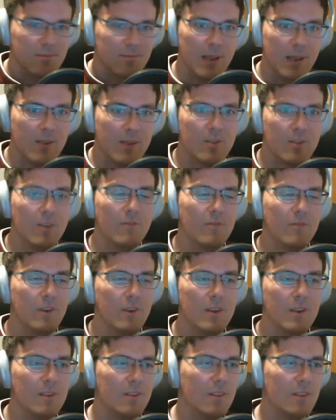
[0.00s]
by yourself
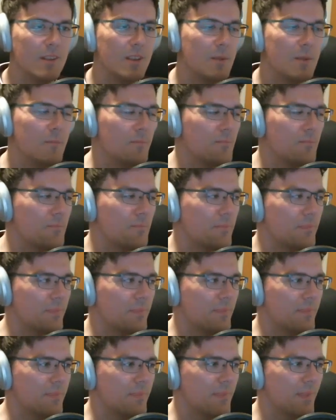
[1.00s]
very easily.
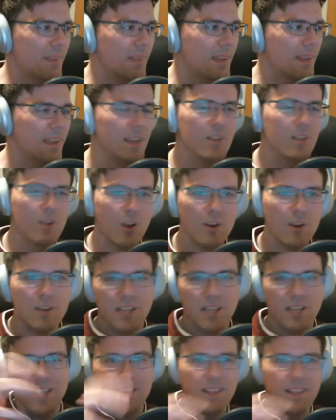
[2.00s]
It's hard
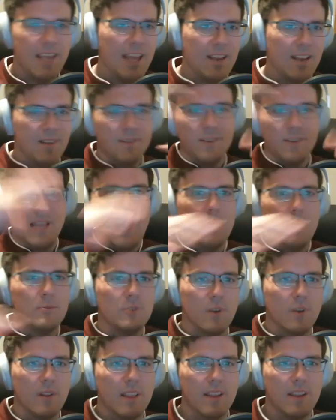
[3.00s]
to
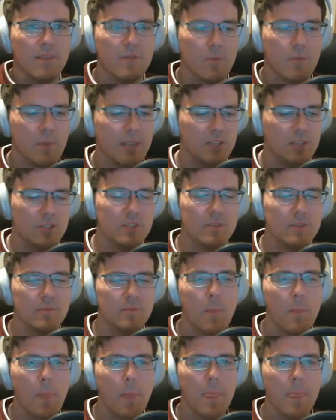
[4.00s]
capture all that information,
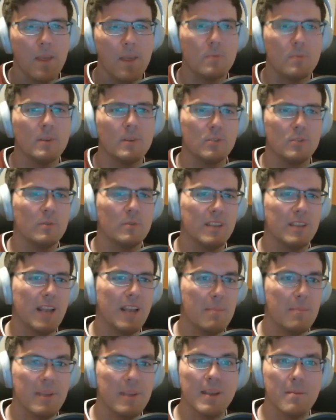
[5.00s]
especially with it
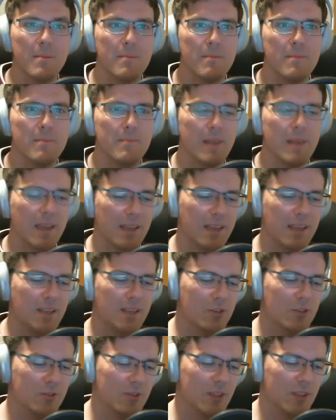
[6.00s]
not being a mega
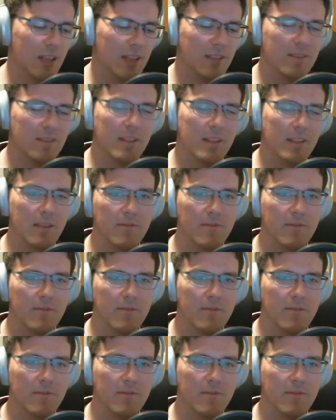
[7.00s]
industry like